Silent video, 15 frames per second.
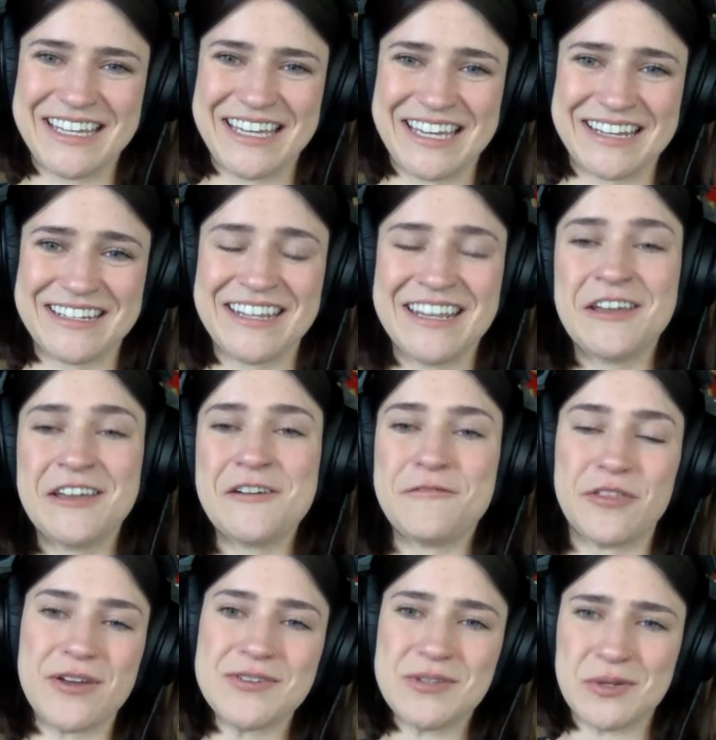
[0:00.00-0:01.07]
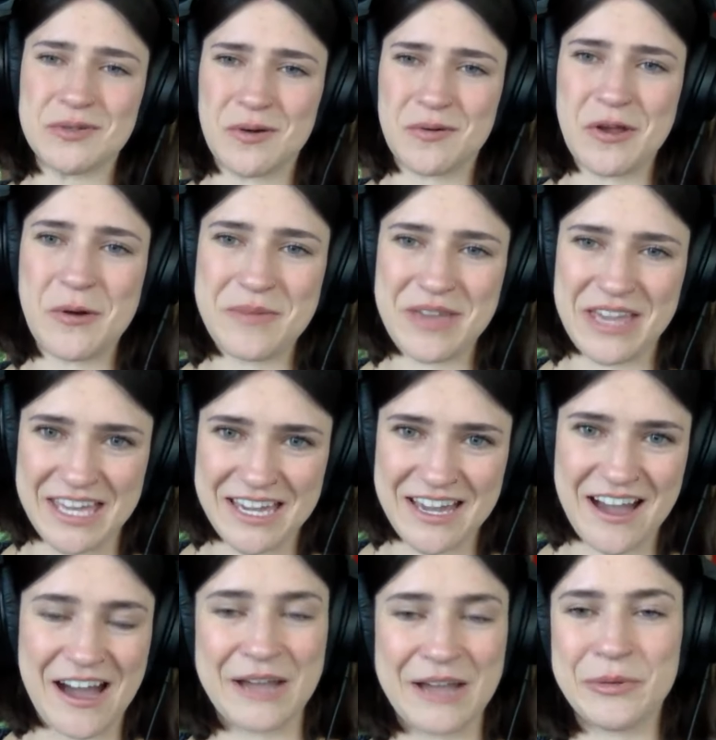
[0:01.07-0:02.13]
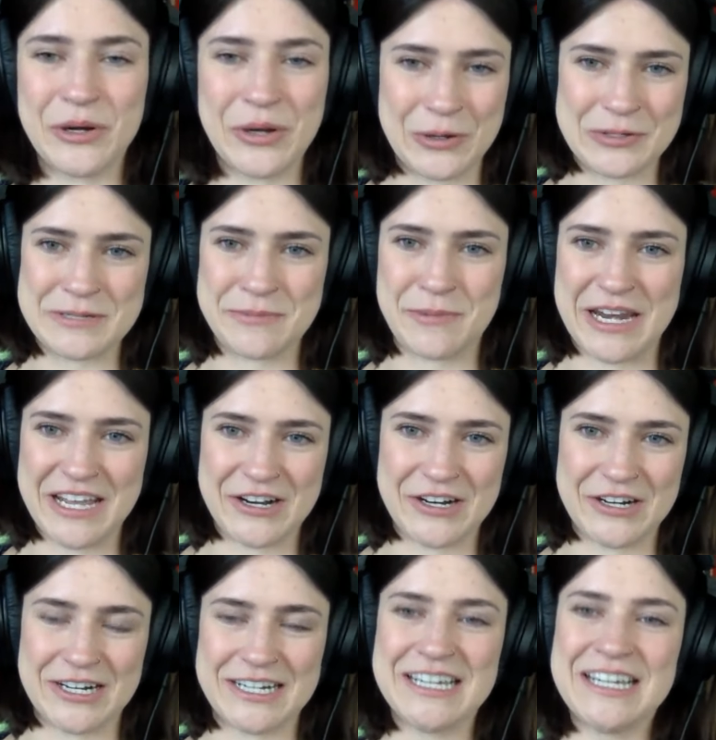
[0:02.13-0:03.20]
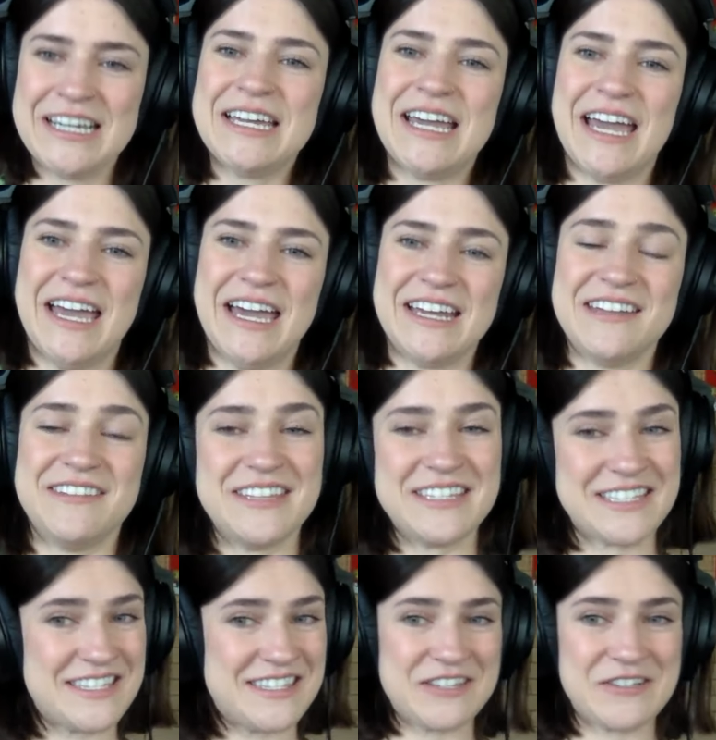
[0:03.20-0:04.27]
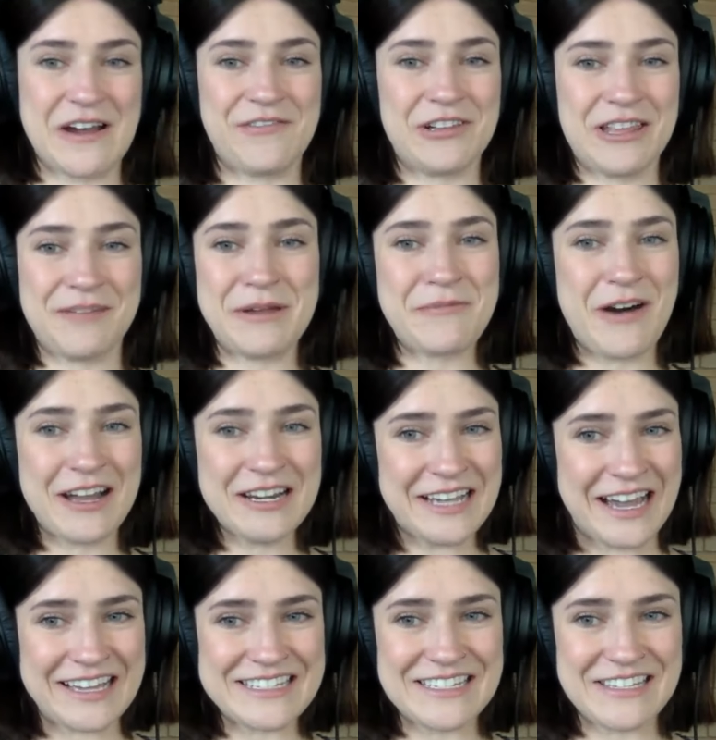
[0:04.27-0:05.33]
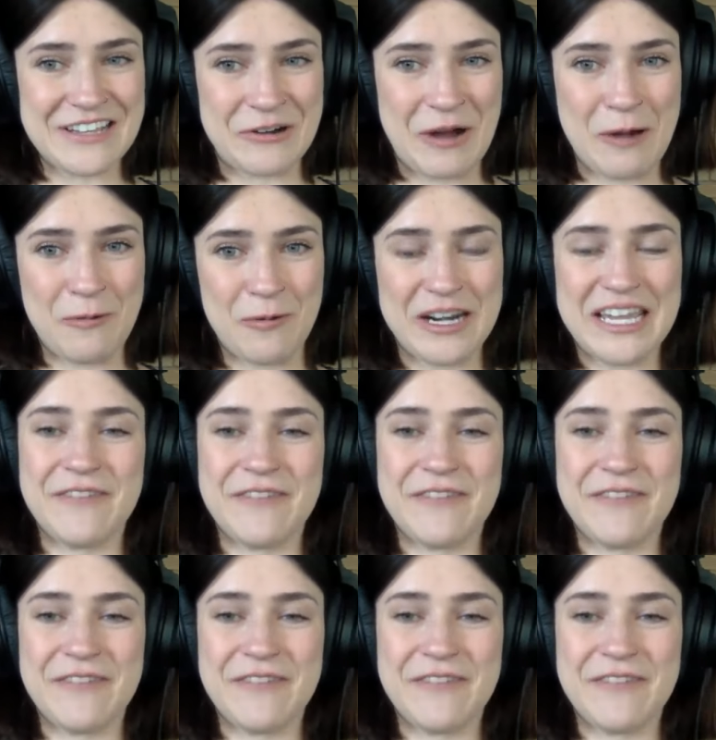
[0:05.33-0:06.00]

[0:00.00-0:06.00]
And for those who don't know me, I'm your host, Betty Hurd, and this is the Travel Lemming podcast. So, I want to give a